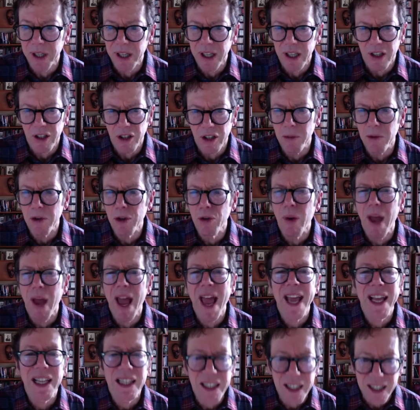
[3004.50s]
you you
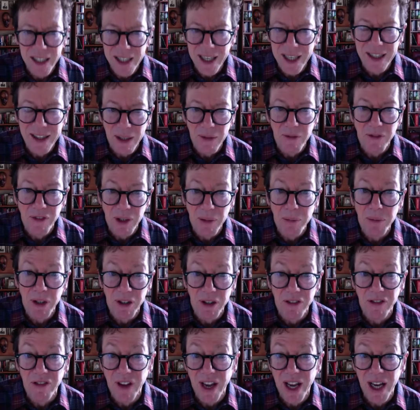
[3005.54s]
alienate them from your
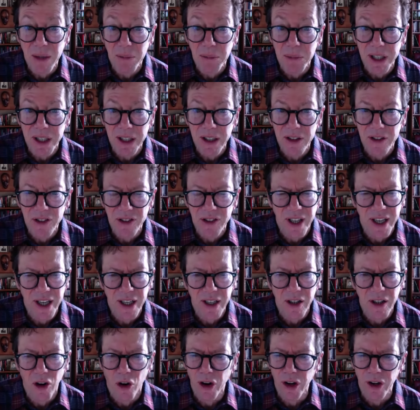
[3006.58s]
family,
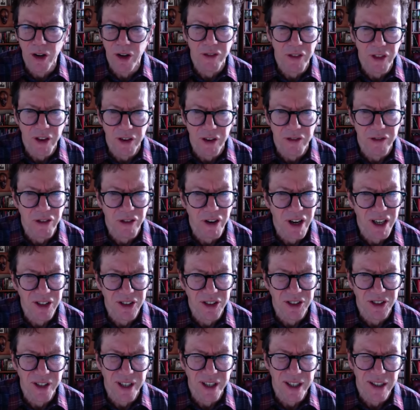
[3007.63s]
saying or your their
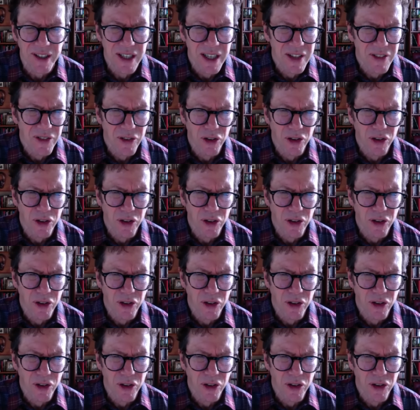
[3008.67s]
friends, saying those